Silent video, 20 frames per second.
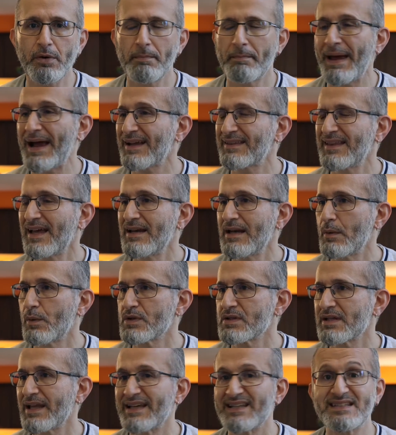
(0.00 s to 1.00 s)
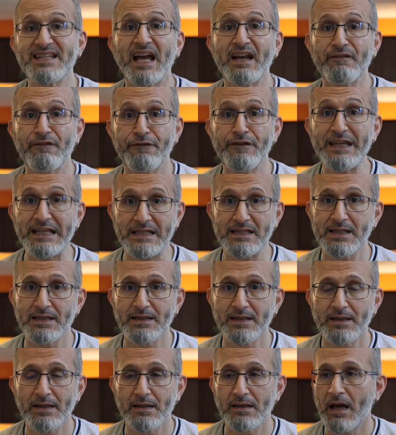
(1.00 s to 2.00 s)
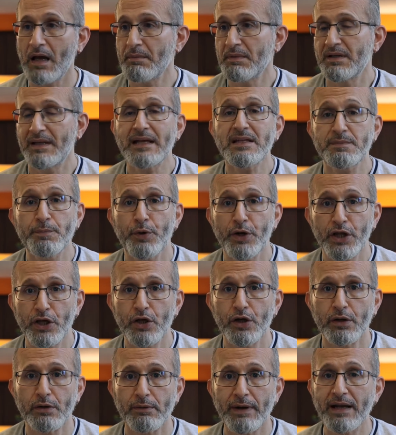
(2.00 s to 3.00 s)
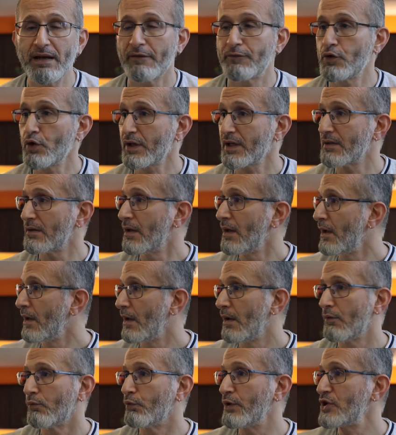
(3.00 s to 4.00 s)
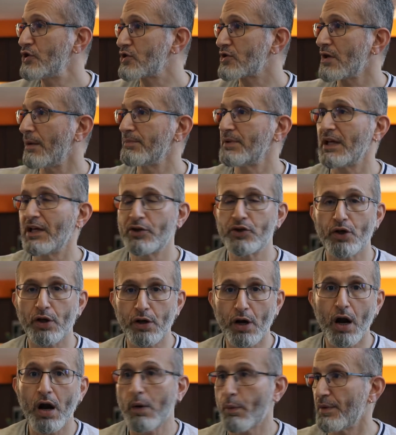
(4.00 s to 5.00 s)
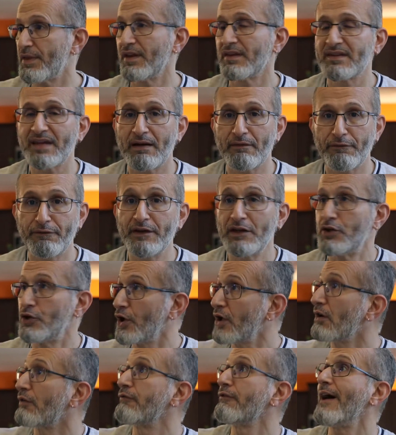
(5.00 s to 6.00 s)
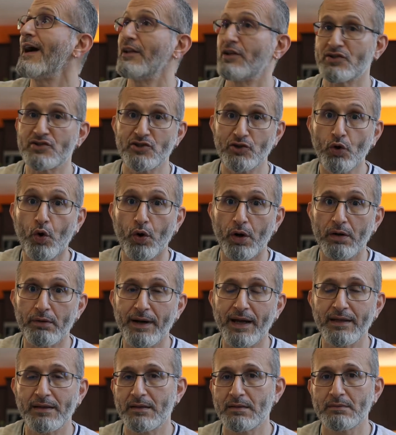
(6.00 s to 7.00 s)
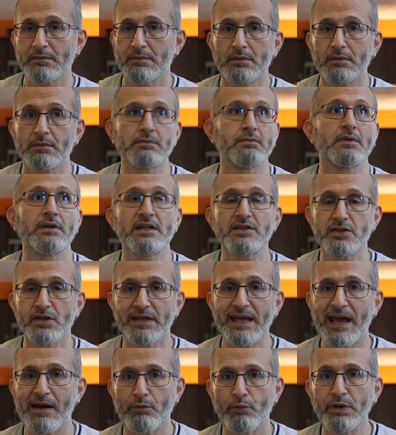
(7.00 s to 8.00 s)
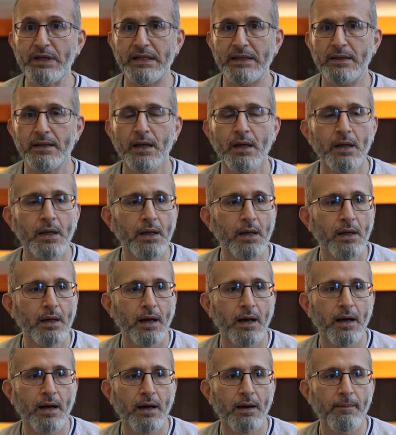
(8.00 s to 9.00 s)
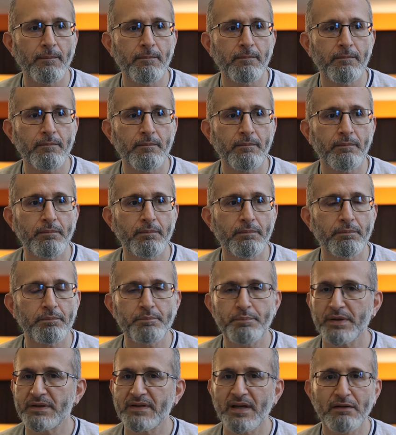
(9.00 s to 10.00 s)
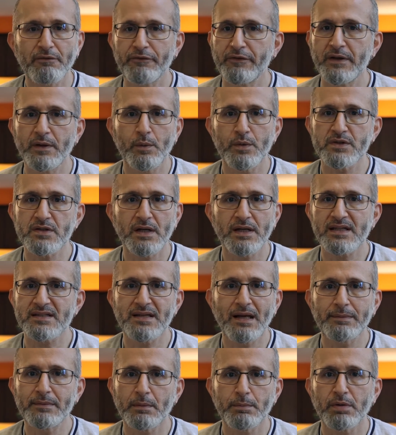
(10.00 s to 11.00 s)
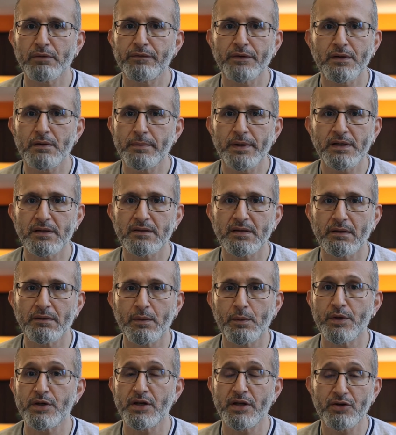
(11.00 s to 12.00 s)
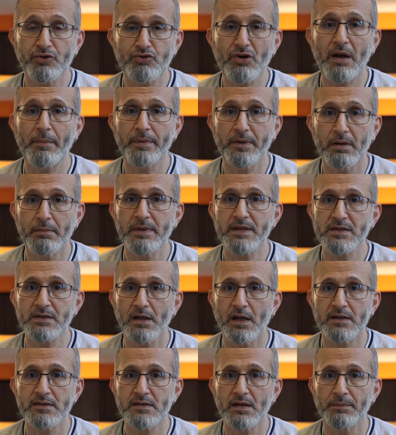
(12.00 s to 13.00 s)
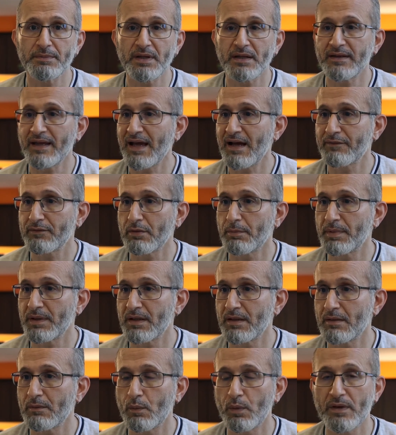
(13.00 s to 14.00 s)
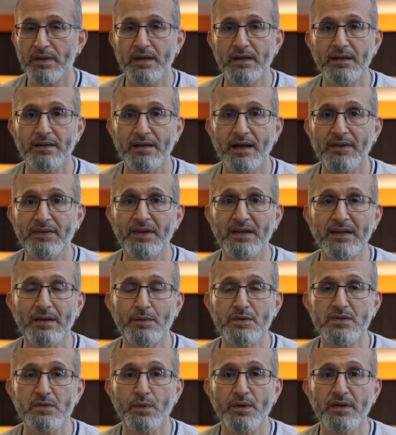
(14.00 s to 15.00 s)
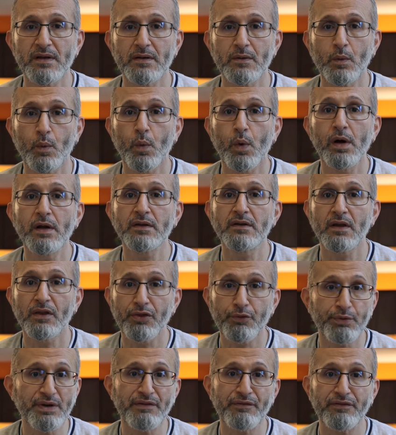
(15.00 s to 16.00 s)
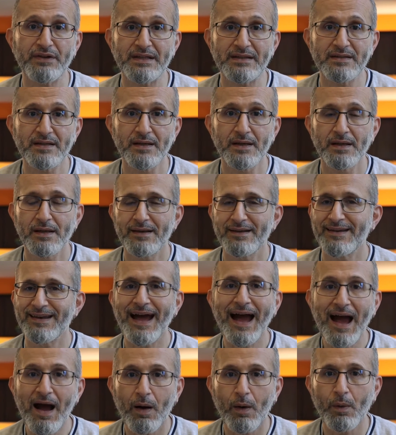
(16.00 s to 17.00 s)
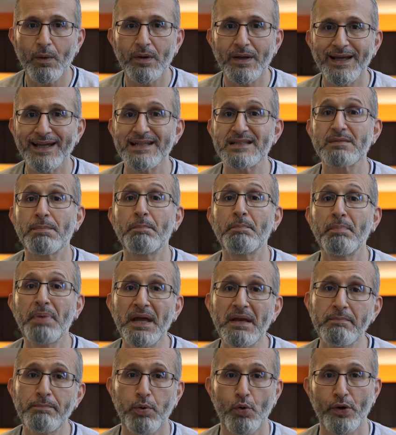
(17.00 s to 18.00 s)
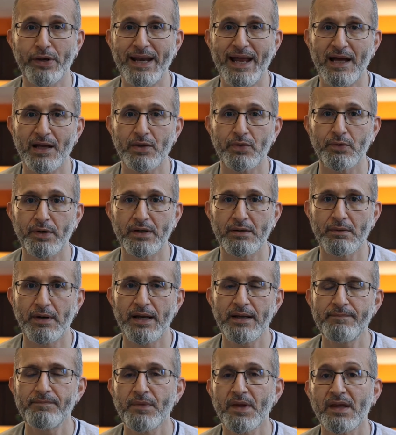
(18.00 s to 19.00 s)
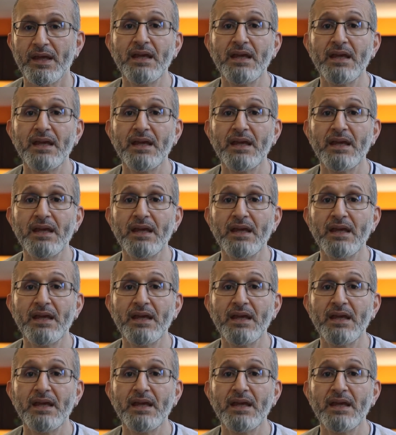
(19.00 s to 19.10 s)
Back then it was like 10 feet. I mean, that's pretty good, right? If you can reach something in your car within 10 feet, you're going to find a store, right? Unless you can't read. But 10 feet was unacceptable for the military. When they're dropping a missile on something, they have to be within, I think it was within 1 to 3 feet. Now it's pinpoint accurate, right?